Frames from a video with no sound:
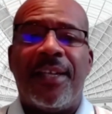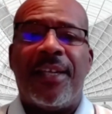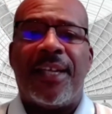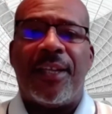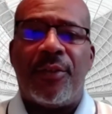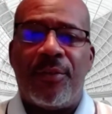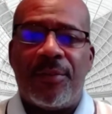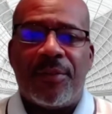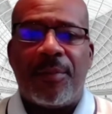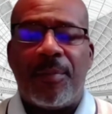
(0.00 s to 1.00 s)

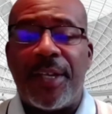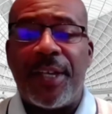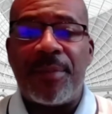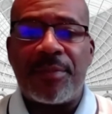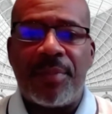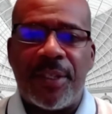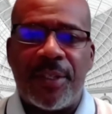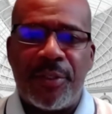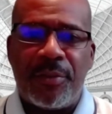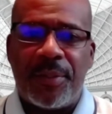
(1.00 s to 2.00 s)
Hello, my name is Blair
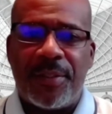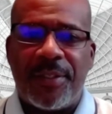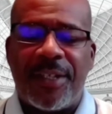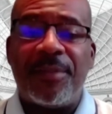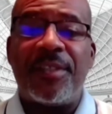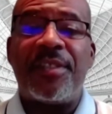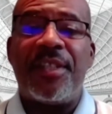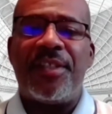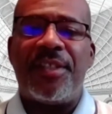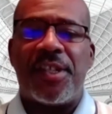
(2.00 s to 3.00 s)
Newman. I'm the
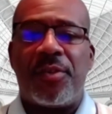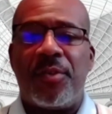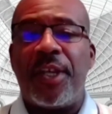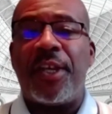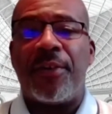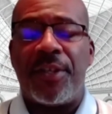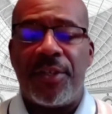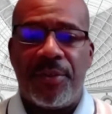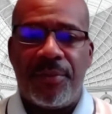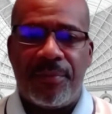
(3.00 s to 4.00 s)
CTO here at
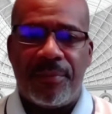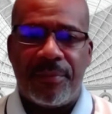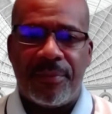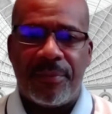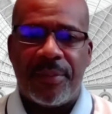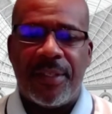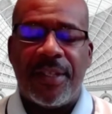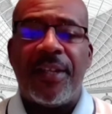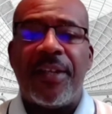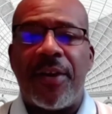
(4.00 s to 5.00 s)
Neuton.
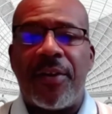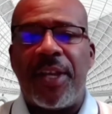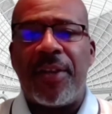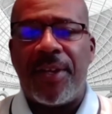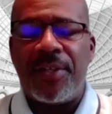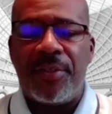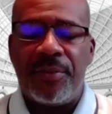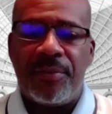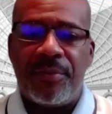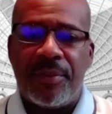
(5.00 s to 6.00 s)
Now here at
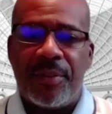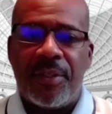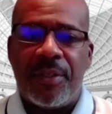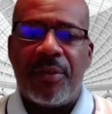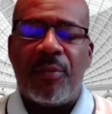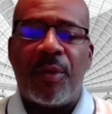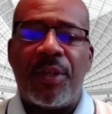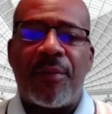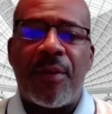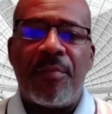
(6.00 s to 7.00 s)
Neuton, one
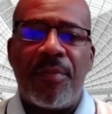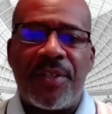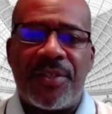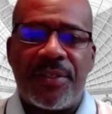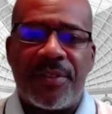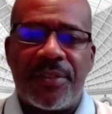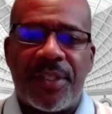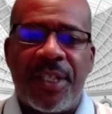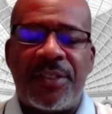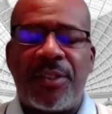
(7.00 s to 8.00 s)
of our missions
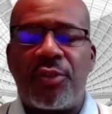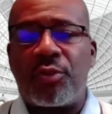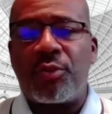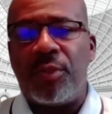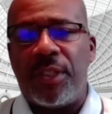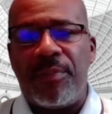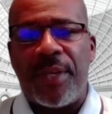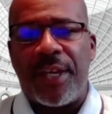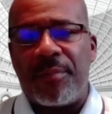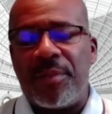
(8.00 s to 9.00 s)
is to truly
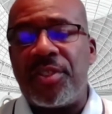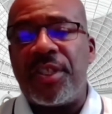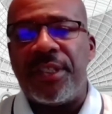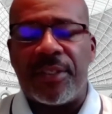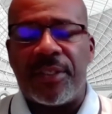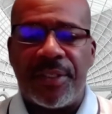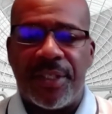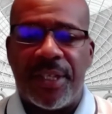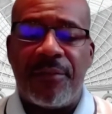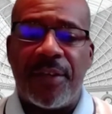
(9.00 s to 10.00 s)
make machine learning
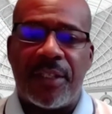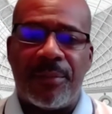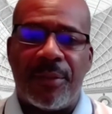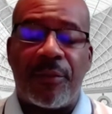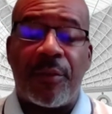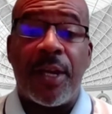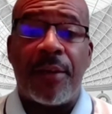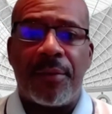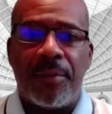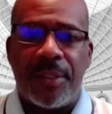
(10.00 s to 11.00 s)
available for
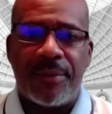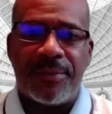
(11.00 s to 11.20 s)
everyone.